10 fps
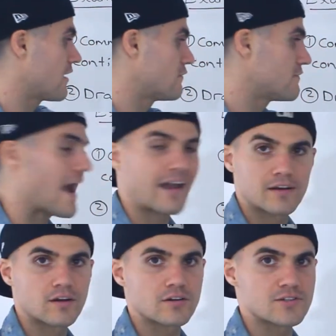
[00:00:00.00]
it
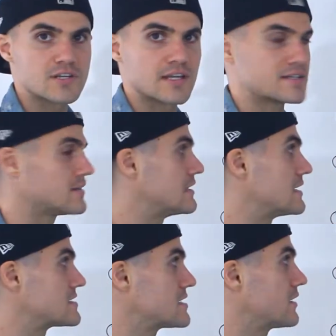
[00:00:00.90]
factors into
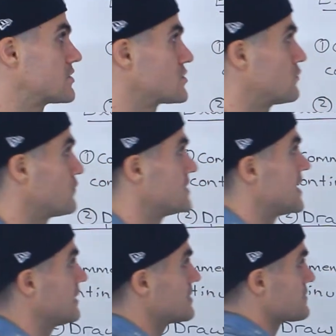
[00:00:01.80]
this here. So if we take